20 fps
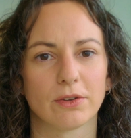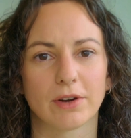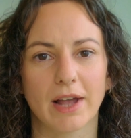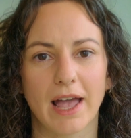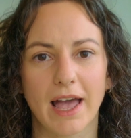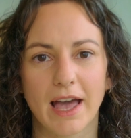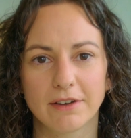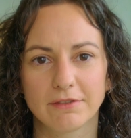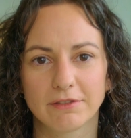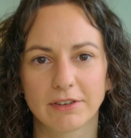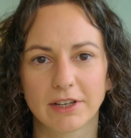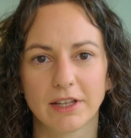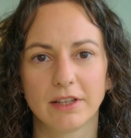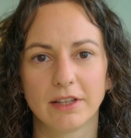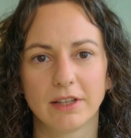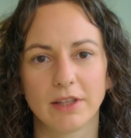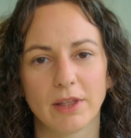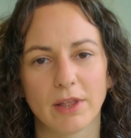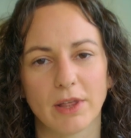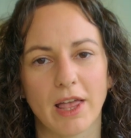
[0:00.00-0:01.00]
or
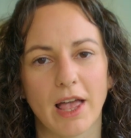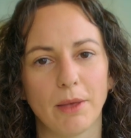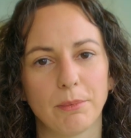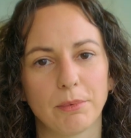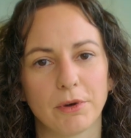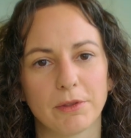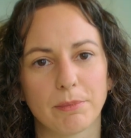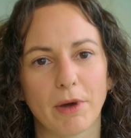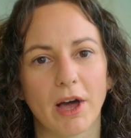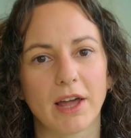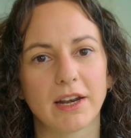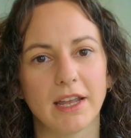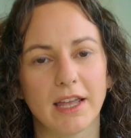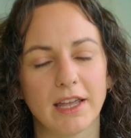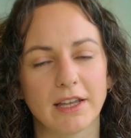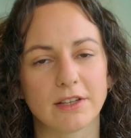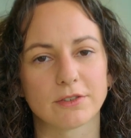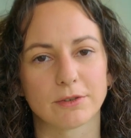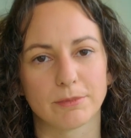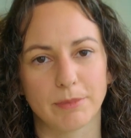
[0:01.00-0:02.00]
Advil will help with body
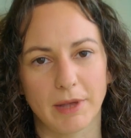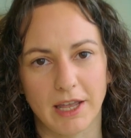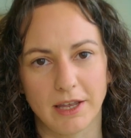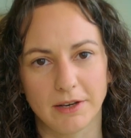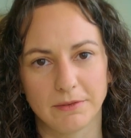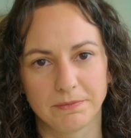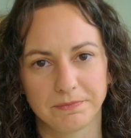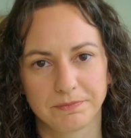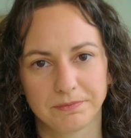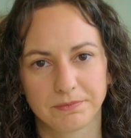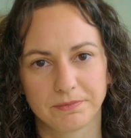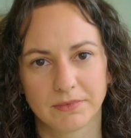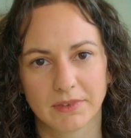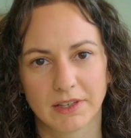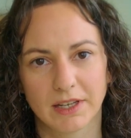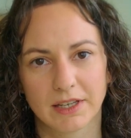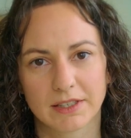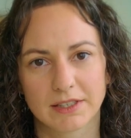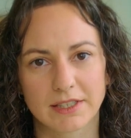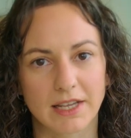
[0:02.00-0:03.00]
aches or pain.